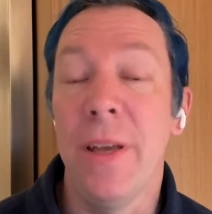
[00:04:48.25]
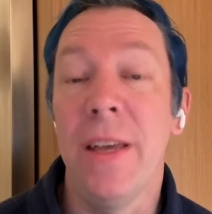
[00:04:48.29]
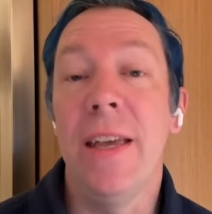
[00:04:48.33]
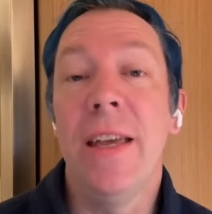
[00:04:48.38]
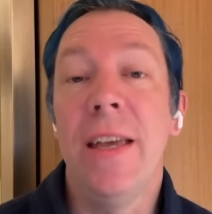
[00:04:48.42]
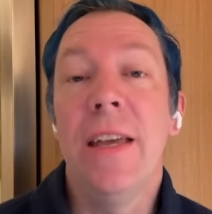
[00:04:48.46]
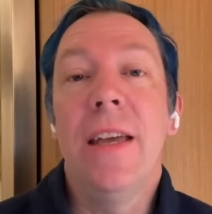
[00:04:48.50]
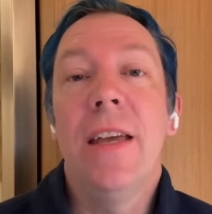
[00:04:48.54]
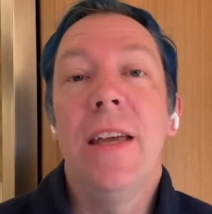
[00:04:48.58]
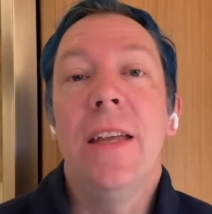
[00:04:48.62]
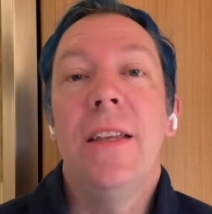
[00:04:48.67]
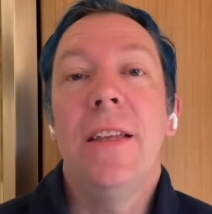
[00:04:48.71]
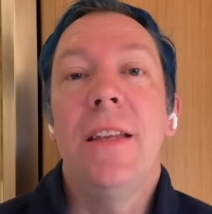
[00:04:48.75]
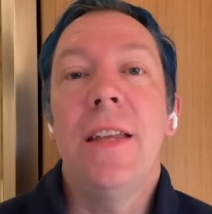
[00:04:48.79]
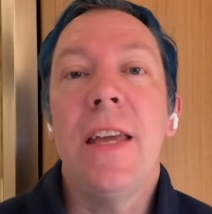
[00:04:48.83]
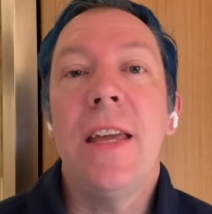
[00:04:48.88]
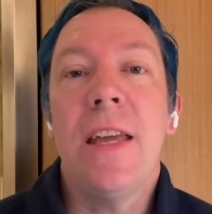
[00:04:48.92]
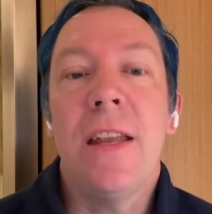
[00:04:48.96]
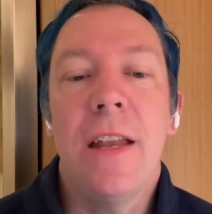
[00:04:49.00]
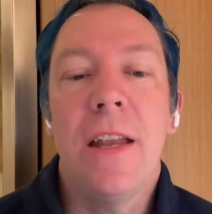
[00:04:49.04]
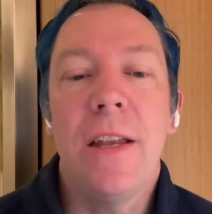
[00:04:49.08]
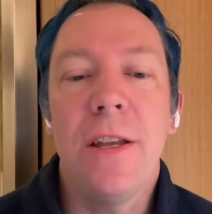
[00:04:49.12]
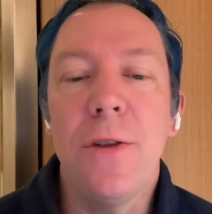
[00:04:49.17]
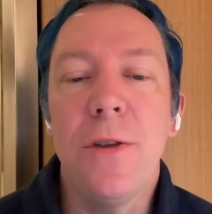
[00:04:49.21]

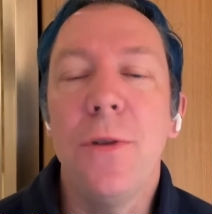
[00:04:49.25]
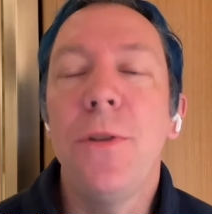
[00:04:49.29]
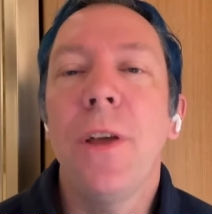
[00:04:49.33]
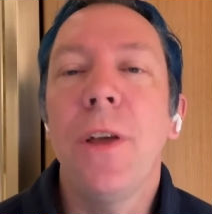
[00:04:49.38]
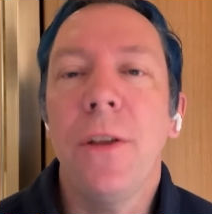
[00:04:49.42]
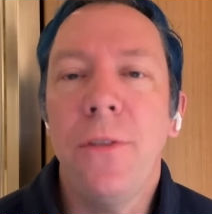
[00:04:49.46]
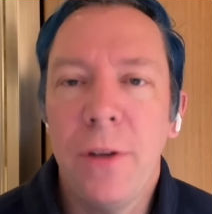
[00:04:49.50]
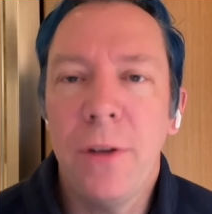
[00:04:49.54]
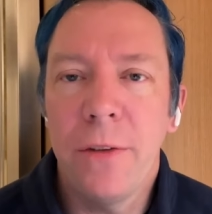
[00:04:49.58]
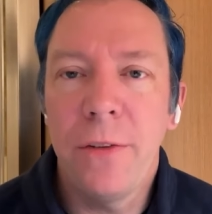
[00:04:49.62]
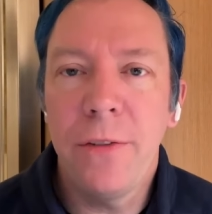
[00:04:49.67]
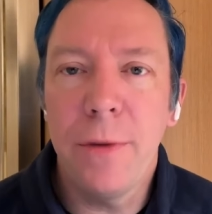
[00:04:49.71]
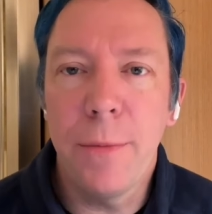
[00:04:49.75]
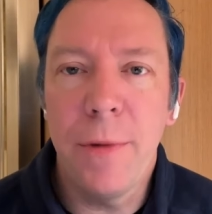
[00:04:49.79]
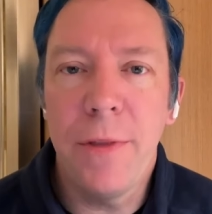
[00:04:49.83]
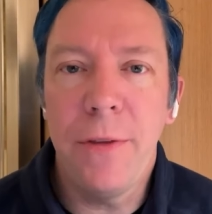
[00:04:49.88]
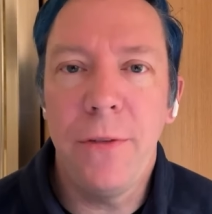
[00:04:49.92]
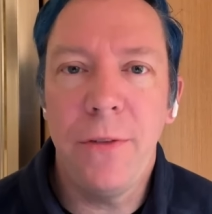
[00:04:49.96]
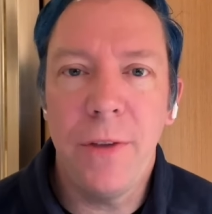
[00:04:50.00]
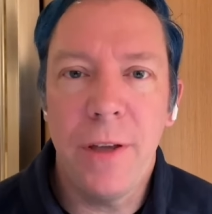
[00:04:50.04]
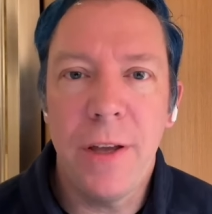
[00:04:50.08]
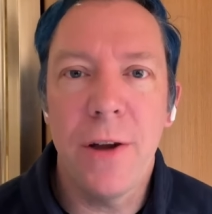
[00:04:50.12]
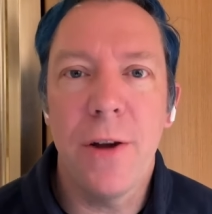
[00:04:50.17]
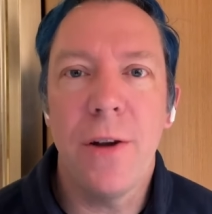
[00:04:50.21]
indeed, and you touched on some of the
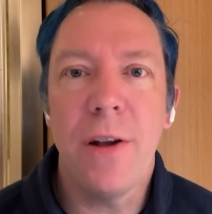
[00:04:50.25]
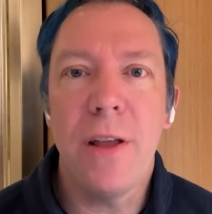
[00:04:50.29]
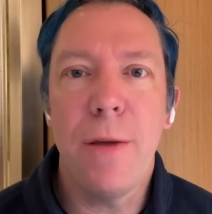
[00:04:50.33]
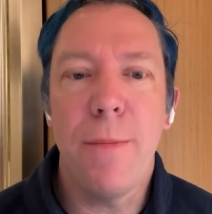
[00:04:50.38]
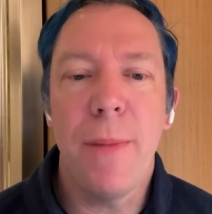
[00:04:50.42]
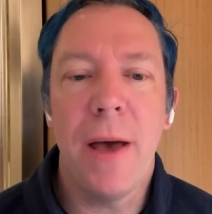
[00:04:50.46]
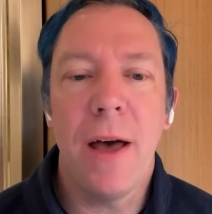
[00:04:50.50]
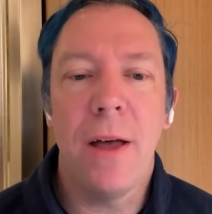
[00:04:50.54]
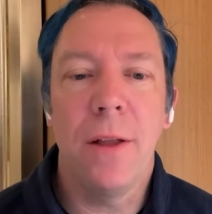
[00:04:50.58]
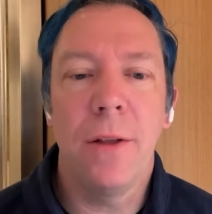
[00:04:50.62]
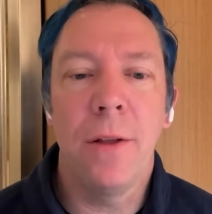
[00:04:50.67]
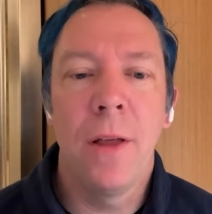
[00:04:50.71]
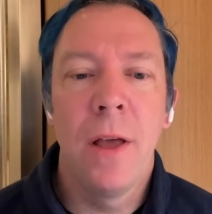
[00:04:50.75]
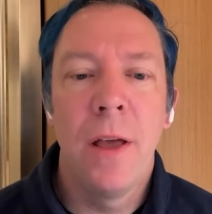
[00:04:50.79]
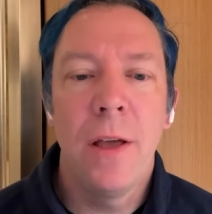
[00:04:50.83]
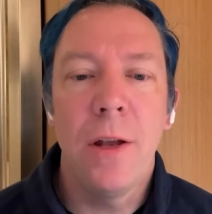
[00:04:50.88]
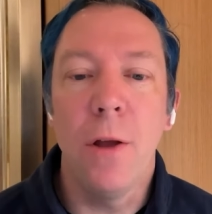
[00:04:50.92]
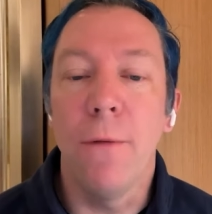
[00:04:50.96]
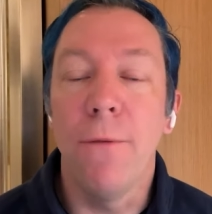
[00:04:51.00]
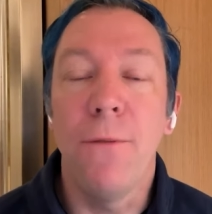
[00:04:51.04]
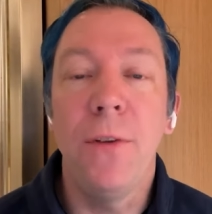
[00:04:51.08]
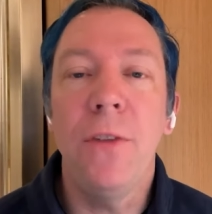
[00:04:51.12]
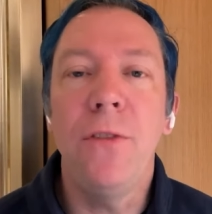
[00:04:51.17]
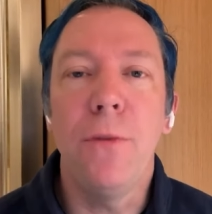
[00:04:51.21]
security about
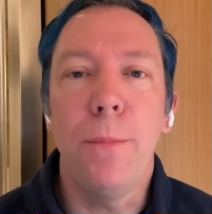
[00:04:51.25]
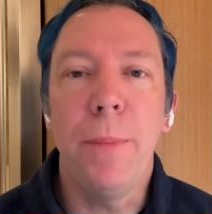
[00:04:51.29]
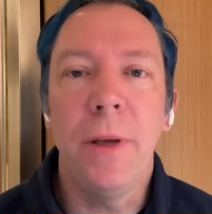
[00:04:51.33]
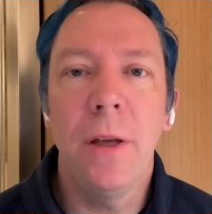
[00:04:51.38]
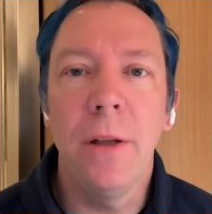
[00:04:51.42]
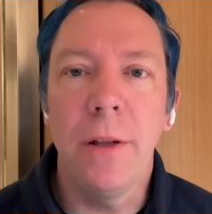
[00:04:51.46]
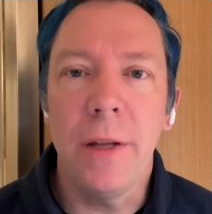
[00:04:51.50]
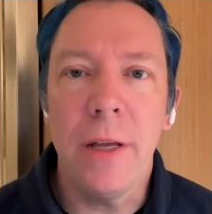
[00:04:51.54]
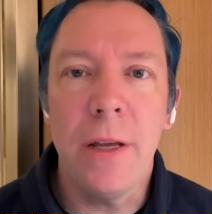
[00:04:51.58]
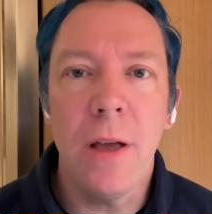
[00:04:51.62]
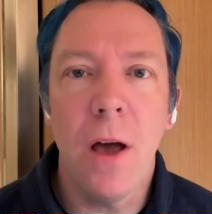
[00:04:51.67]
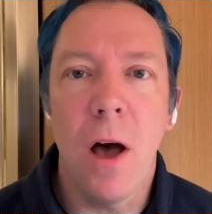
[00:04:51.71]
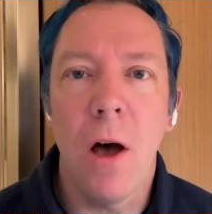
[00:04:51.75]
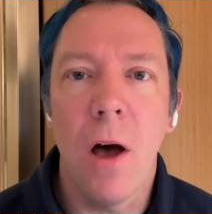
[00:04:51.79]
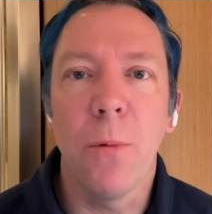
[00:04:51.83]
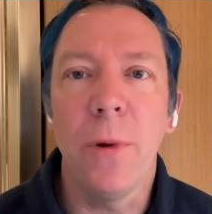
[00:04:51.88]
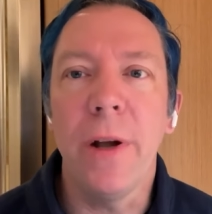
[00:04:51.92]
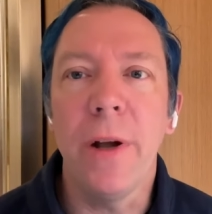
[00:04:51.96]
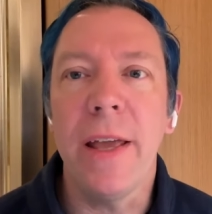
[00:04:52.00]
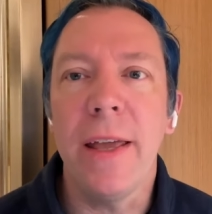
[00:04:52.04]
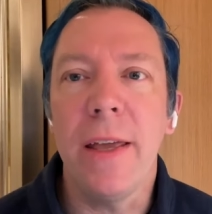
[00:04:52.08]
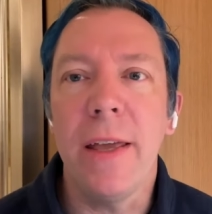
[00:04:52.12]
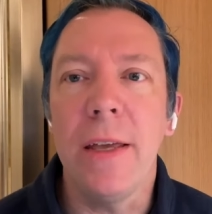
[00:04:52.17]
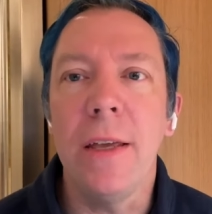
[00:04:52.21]
you know visibility
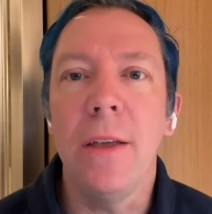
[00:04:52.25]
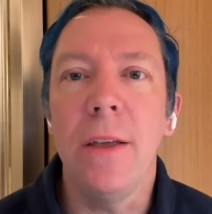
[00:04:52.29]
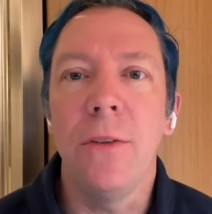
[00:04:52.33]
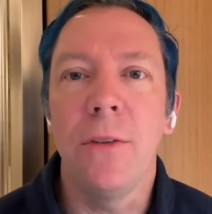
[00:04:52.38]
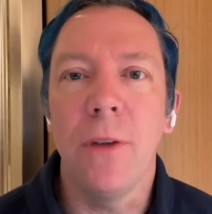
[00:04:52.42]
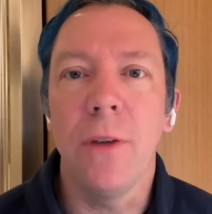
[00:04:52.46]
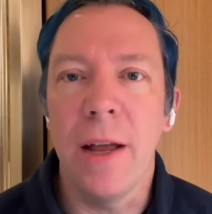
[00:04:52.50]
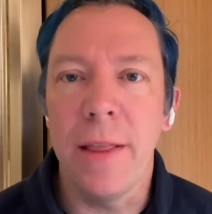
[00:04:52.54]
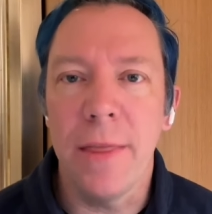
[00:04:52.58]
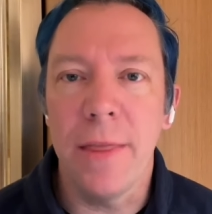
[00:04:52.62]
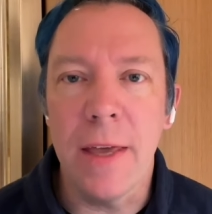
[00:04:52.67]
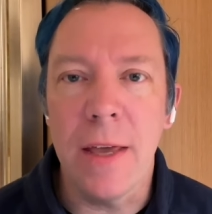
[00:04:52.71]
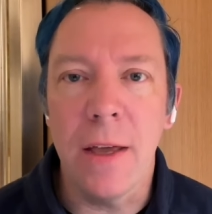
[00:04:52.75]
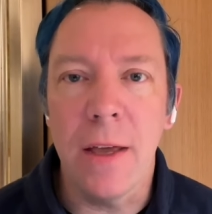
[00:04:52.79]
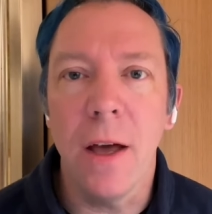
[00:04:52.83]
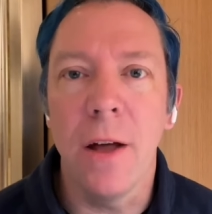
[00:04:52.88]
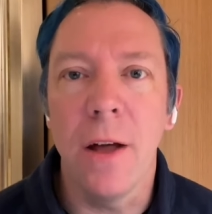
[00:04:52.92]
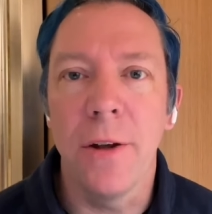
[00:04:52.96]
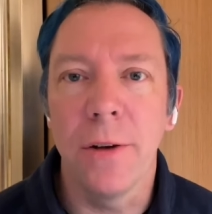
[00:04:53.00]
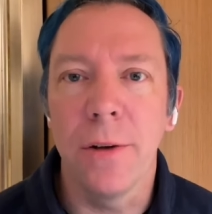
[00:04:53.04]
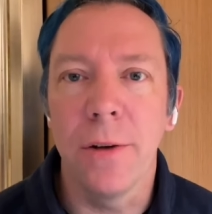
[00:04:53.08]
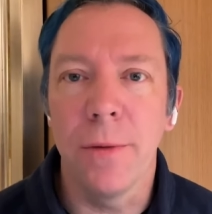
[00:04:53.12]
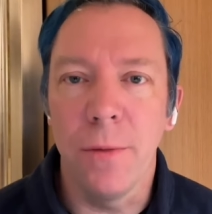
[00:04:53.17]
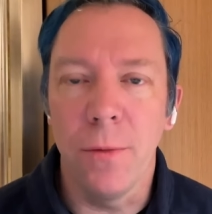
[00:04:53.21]
already is, I think,
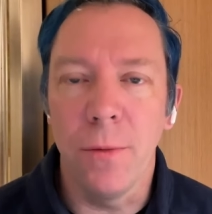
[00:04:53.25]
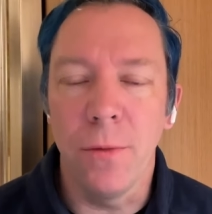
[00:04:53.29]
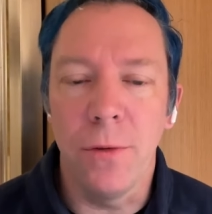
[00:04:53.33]
under